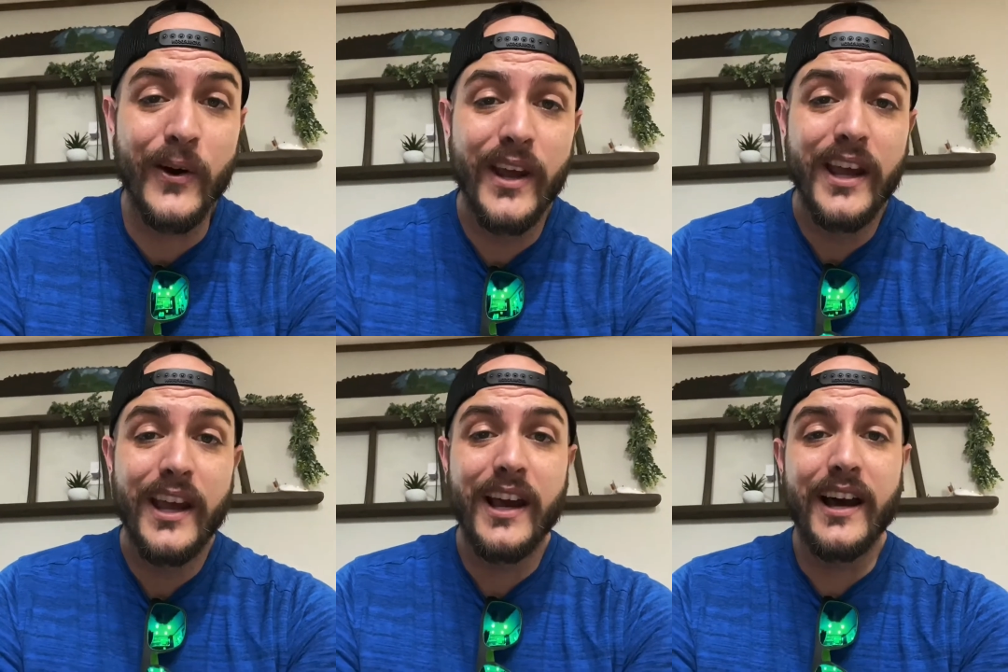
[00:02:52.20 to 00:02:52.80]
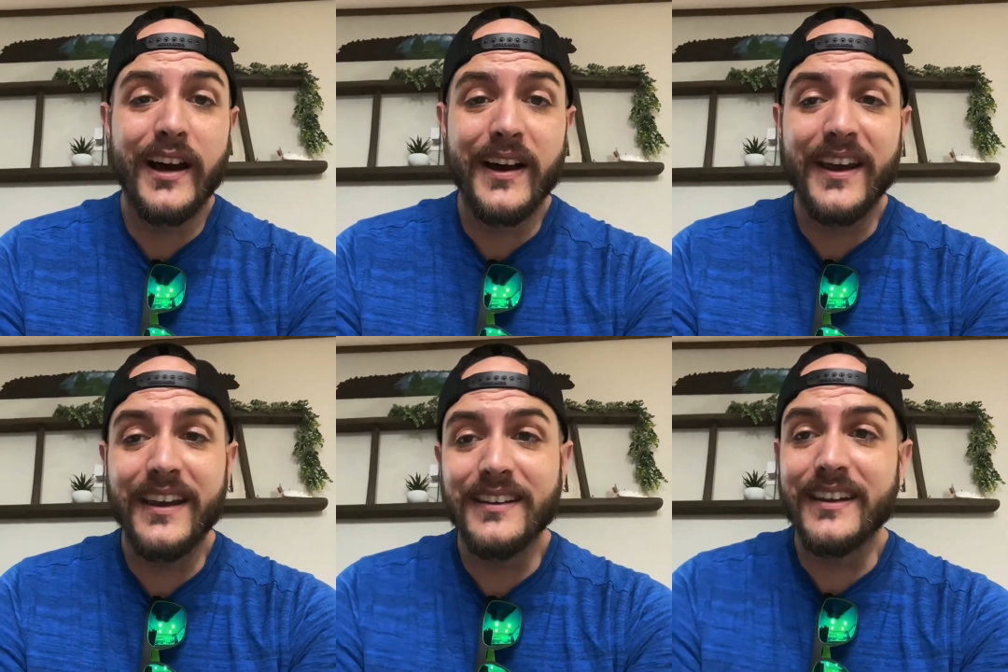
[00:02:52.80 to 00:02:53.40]

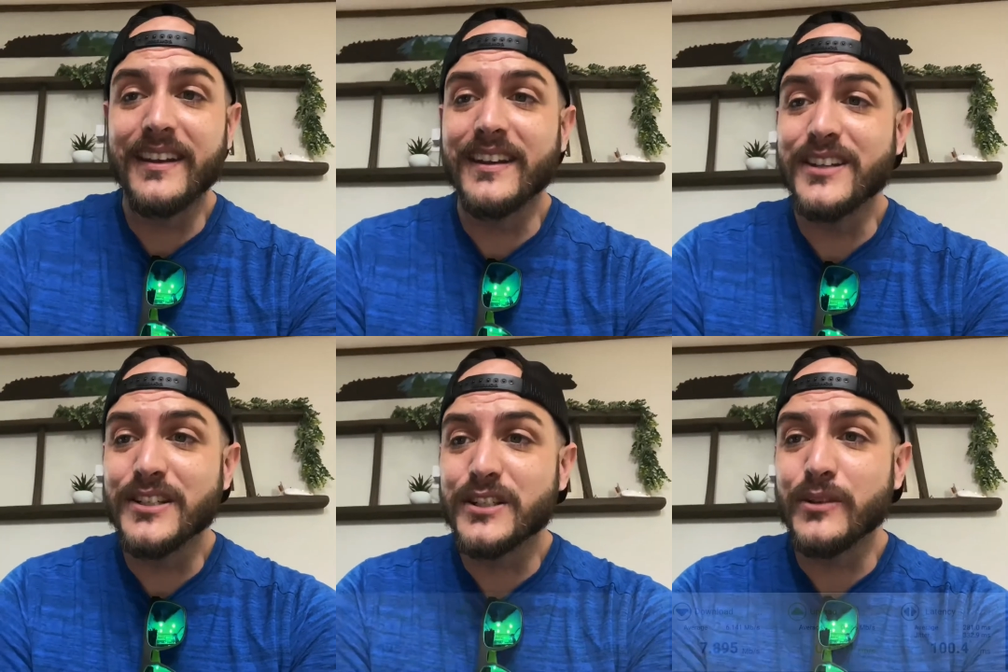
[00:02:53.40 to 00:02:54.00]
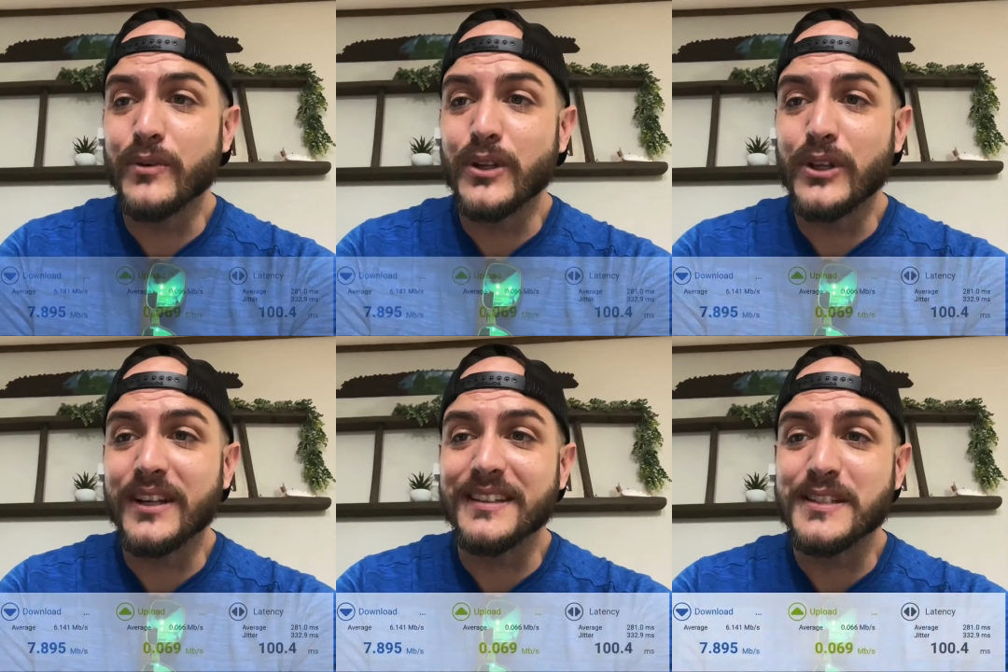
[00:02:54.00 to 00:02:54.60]
And then in addition, when you look at
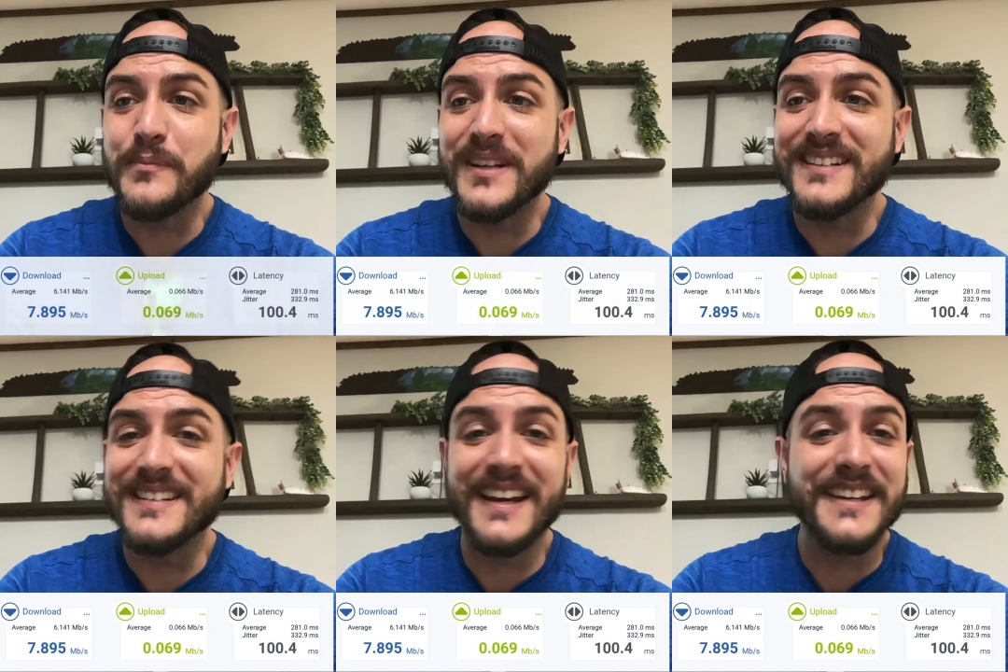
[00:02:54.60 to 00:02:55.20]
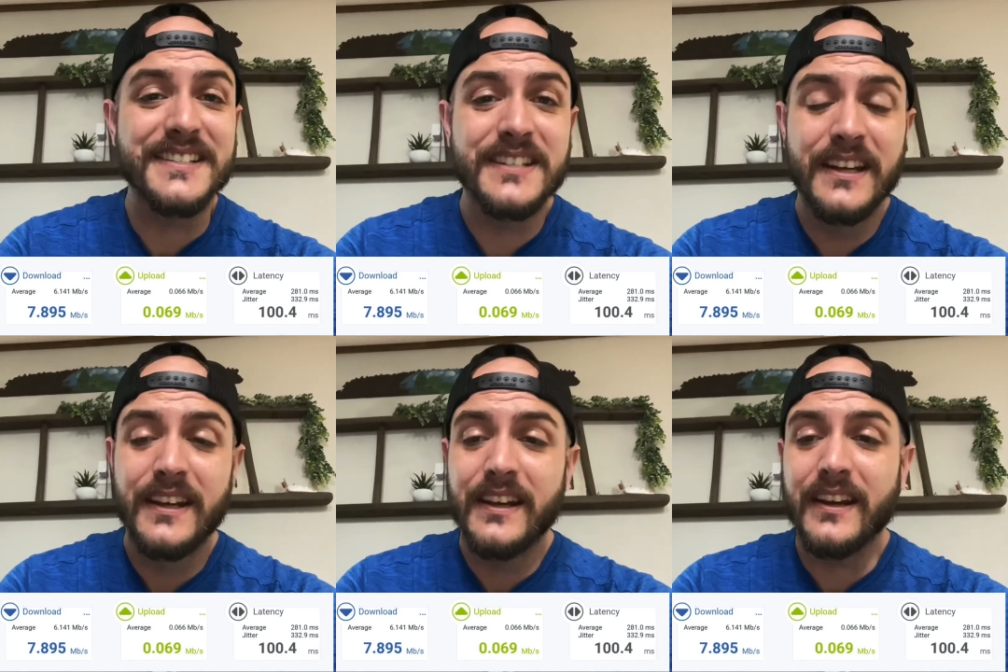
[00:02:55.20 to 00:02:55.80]
the speed tests,
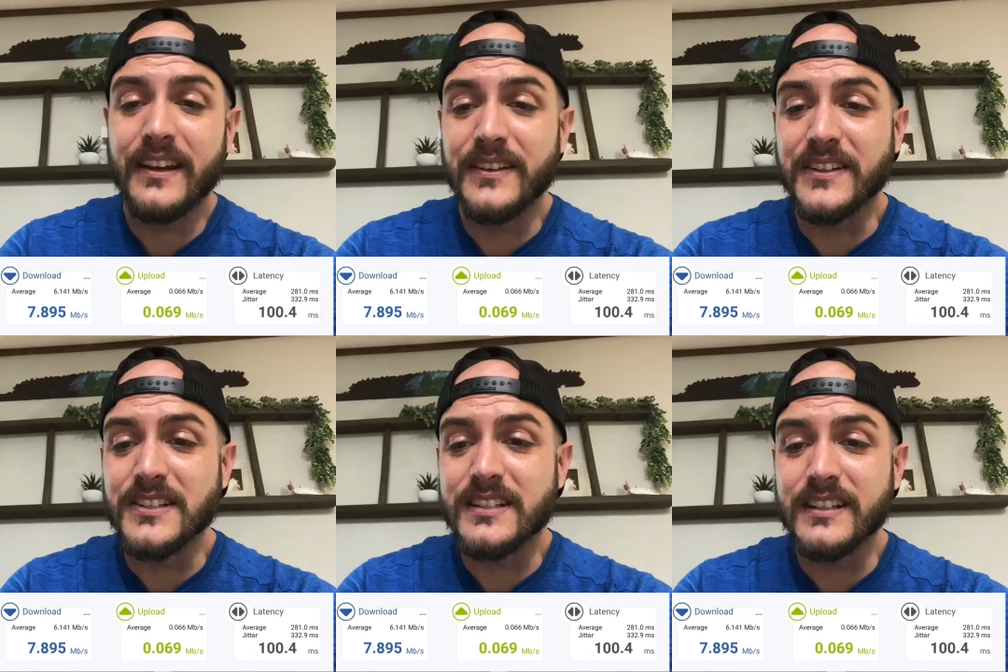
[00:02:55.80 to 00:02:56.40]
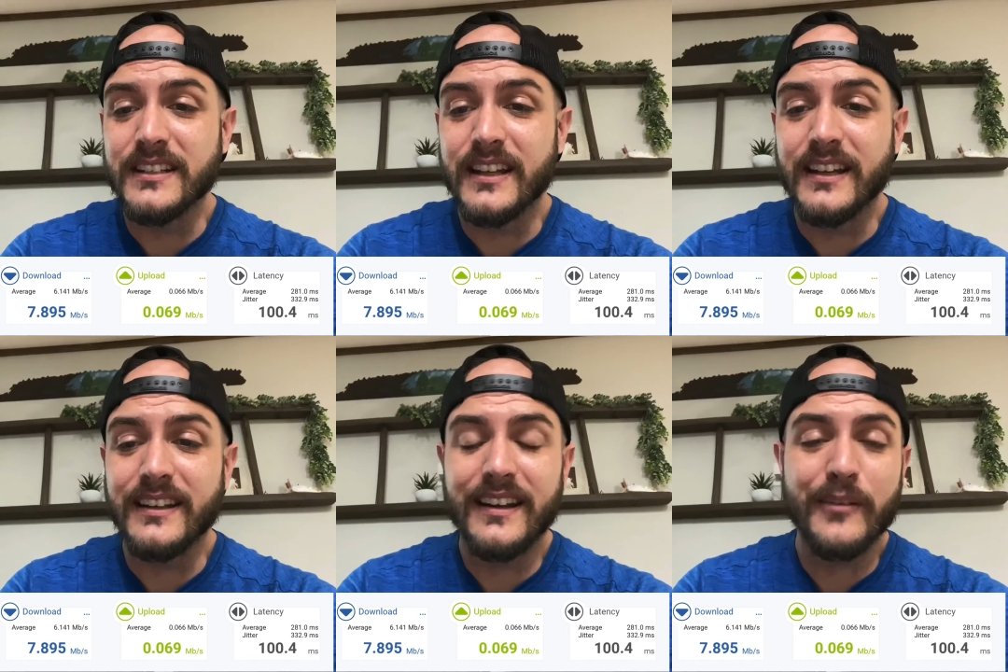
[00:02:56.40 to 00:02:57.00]
you can see
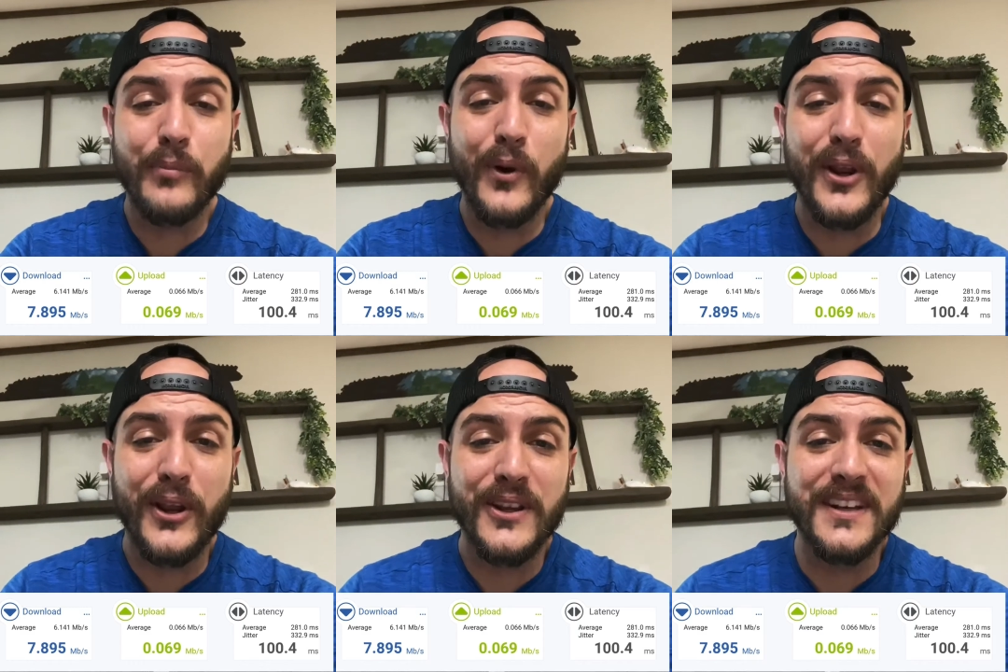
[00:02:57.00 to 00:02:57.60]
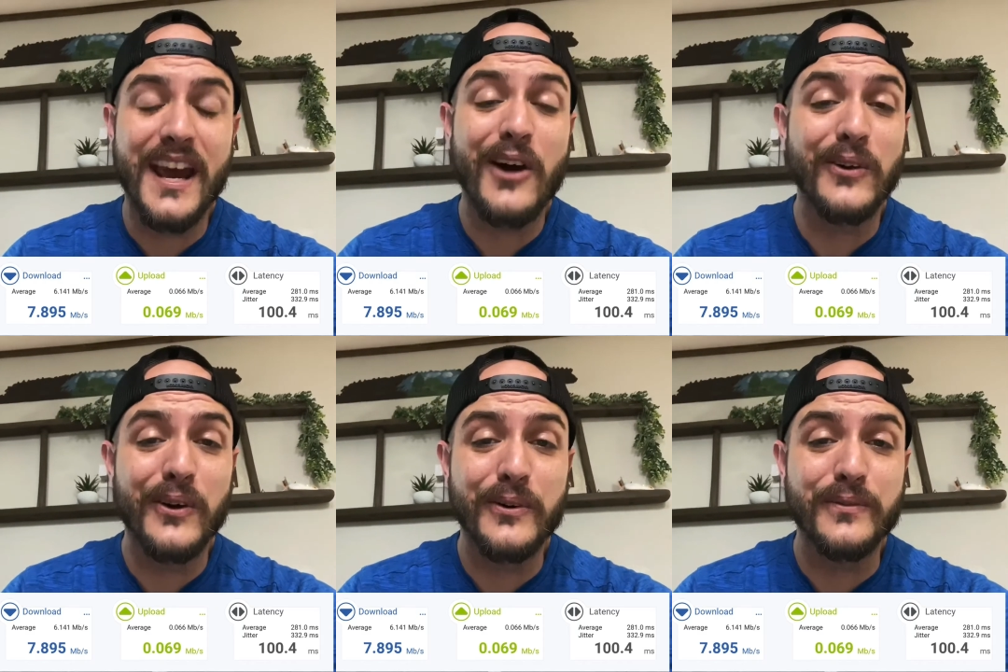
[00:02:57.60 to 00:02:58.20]
that pretty good
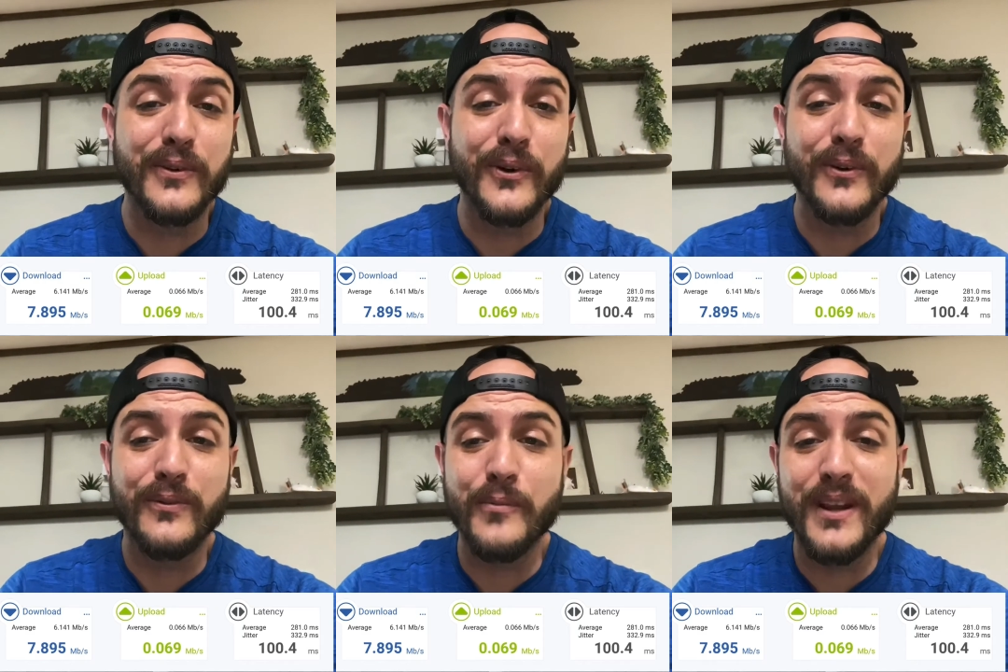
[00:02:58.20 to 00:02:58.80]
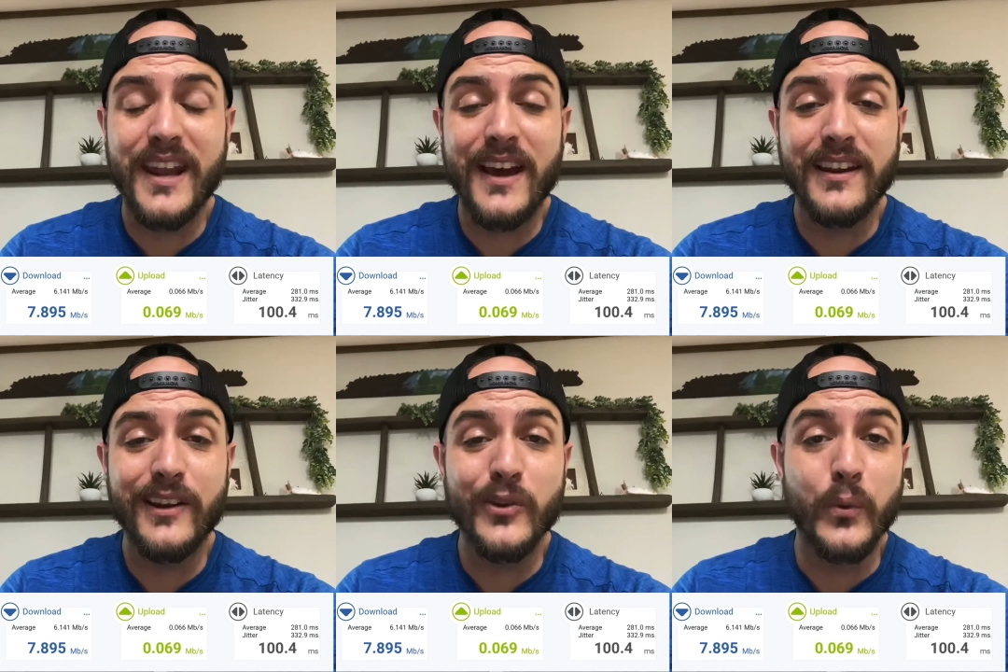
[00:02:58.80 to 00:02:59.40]
download for being out here
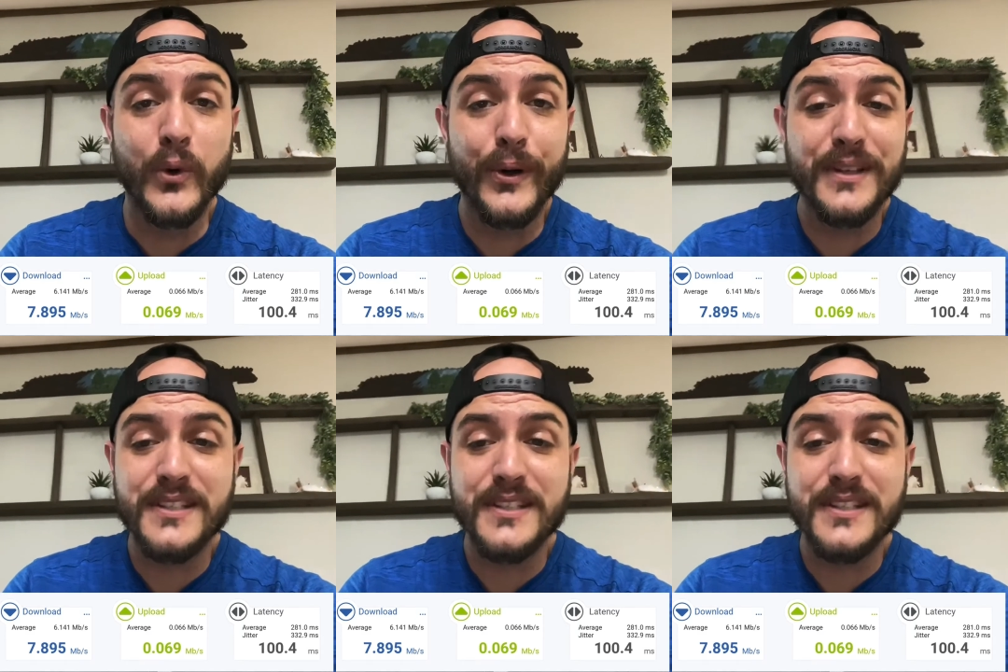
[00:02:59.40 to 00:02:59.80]
in the woods.